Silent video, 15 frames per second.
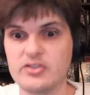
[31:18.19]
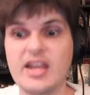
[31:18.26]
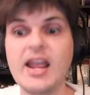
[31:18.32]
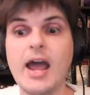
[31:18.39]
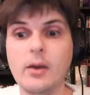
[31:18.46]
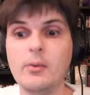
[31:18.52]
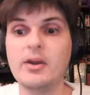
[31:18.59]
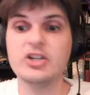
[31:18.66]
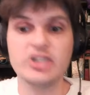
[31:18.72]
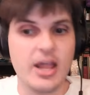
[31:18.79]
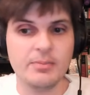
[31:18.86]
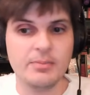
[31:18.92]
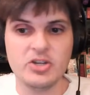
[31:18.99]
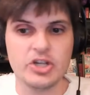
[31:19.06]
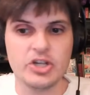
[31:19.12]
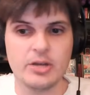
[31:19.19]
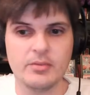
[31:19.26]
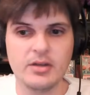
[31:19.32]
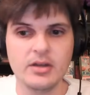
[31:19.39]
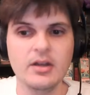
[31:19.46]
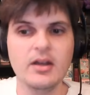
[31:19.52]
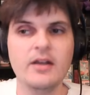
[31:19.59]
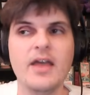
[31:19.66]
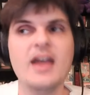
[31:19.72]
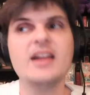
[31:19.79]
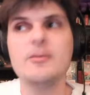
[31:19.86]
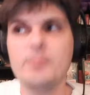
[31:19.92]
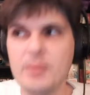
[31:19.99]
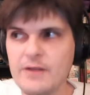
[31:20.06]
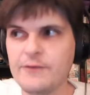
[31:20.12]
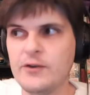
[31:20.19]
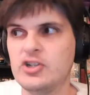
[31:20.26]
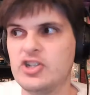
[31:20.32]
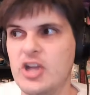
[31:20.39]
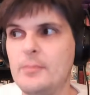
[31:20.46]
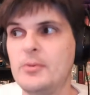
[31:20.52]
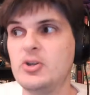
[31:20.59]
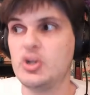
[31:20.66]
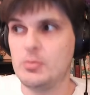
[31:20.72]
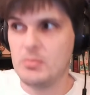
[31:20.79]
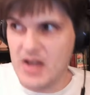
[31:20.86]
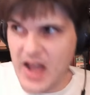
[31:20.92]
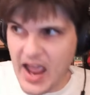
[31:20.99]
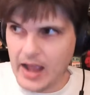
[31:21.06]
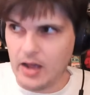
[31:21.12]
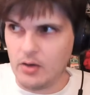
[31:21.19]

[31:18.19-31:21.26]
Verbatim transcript: They got to win a championship and compete for a championship now.